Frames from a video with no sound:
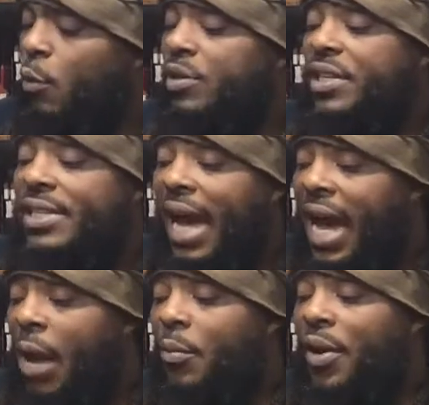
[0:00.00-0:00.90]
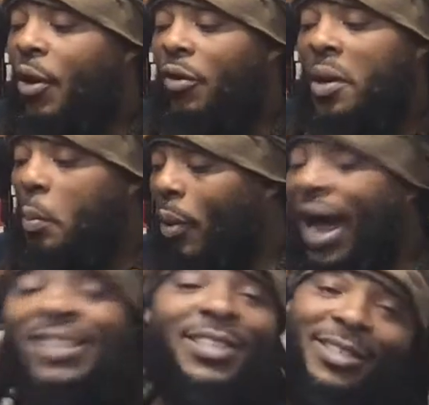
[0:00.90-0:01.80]
a time when only
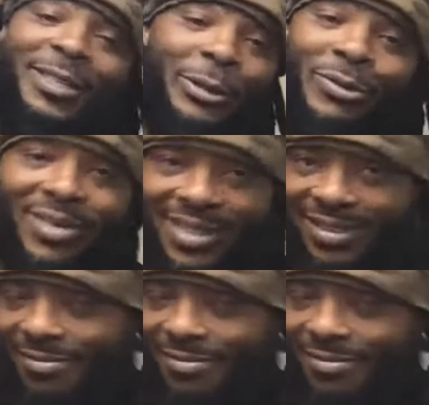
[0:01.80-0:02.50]
prostitutes